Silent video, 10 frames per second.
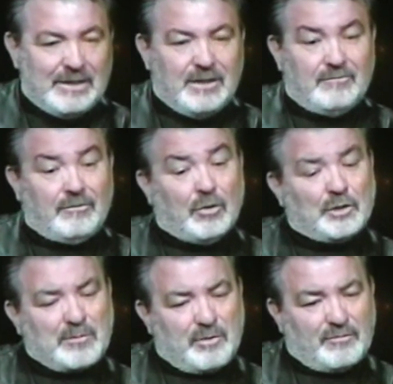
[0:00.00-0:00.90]
If on
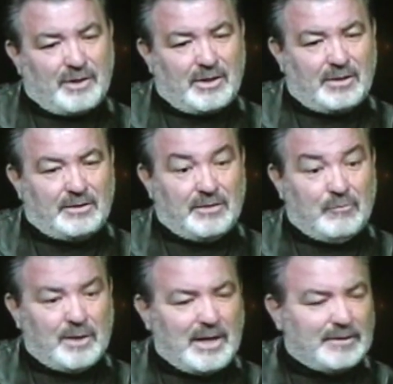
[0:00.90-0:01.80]
top of that, if
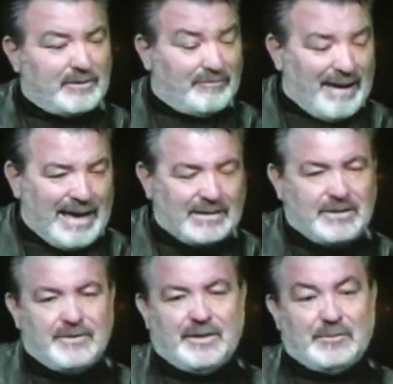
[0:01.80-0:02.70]
we add the
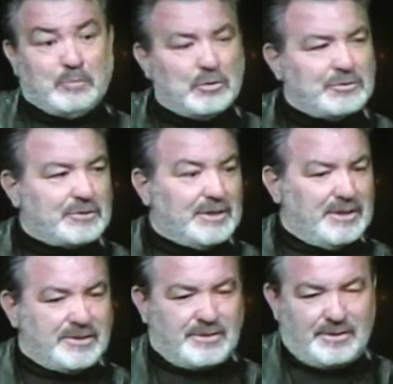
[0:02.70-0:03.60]
fact that poetry
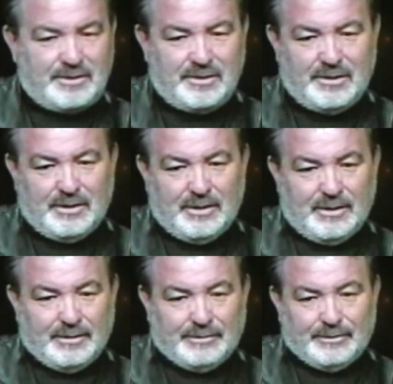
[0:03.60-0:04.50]
is the
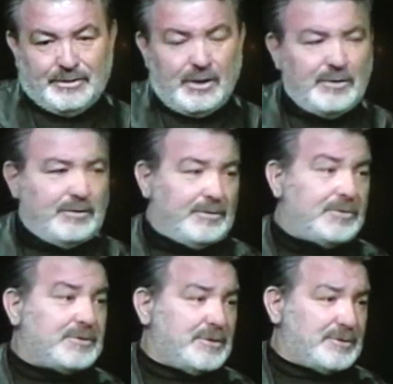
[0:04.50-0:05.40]
younger
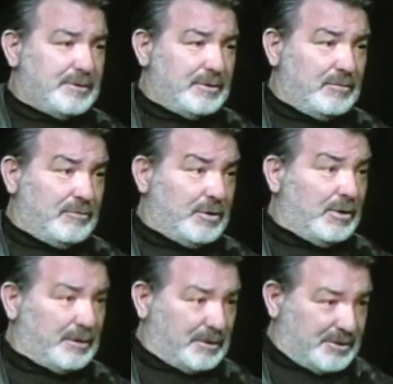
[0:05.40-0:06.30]
sister of the
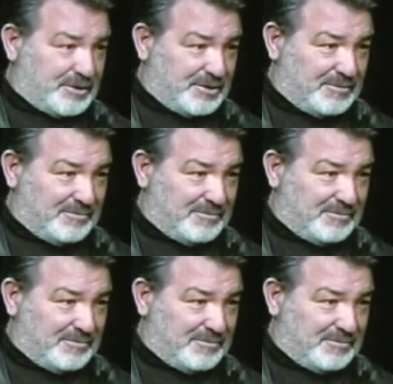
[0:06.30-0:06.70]
arts,